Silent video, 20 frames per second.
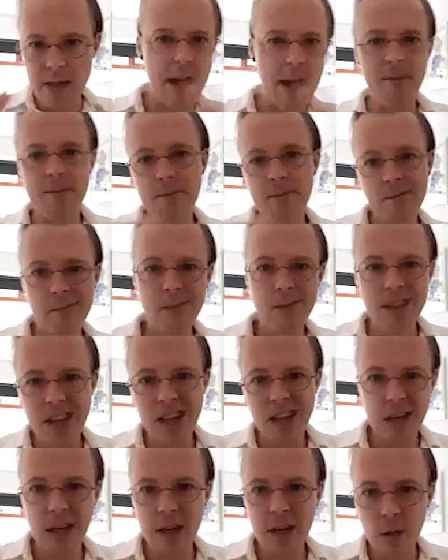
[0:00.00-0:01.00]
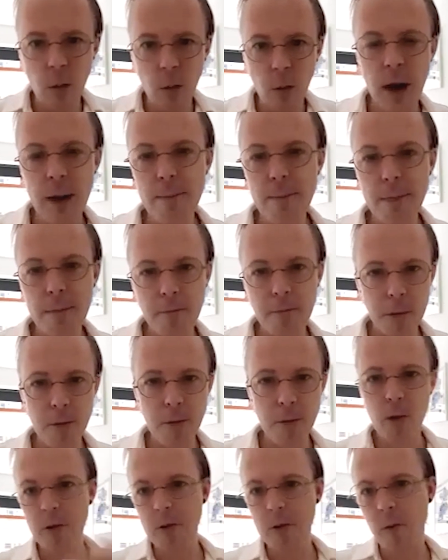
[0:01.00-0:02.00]
in there getting in the way.
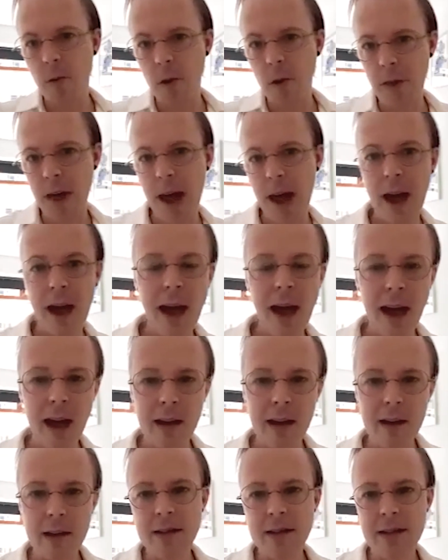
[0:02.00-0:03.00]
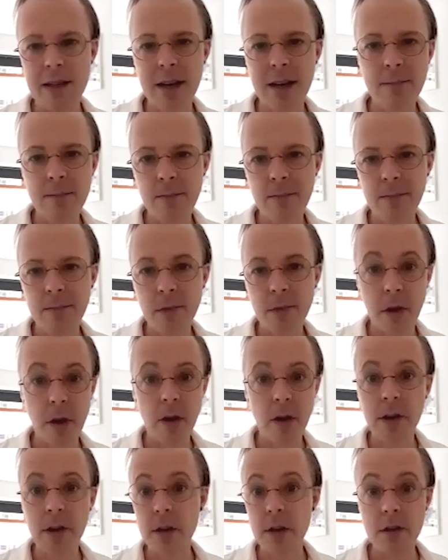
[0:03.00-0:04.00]
Remove all of that. And not
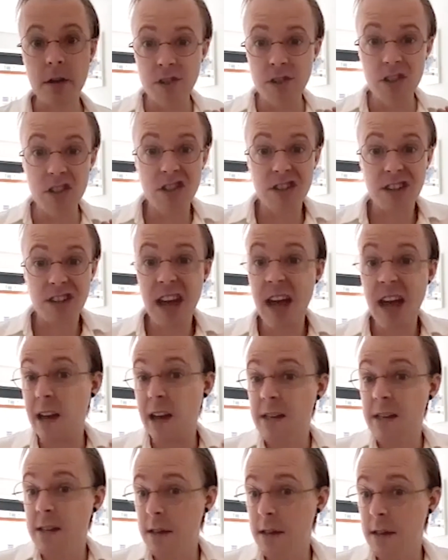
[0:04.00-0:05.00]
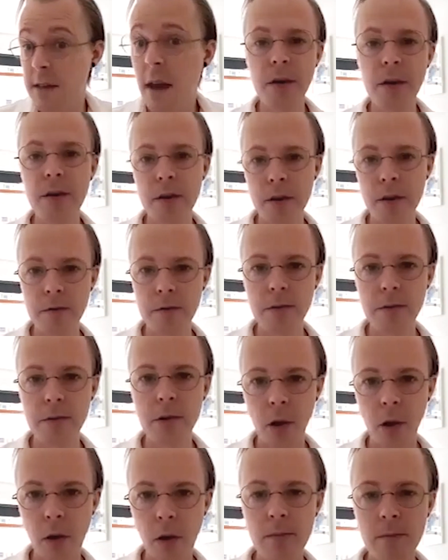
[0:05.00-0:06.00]
only you just care less, but you've
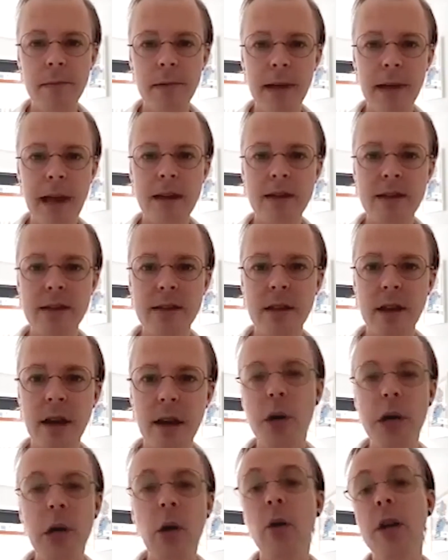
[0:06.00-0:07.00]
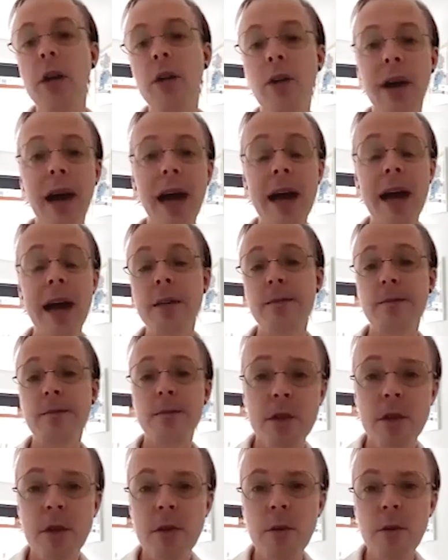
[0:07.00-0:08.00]
got less going on in your head
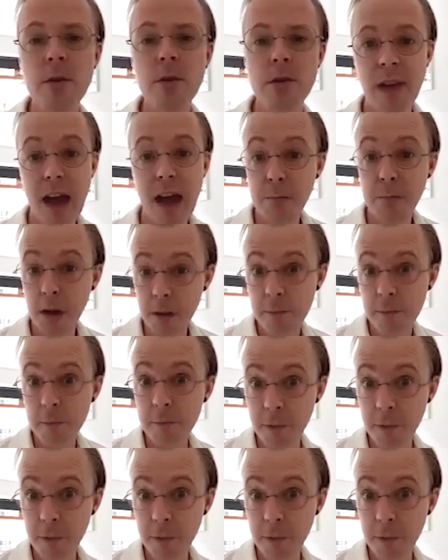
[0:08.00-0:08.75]
to hamper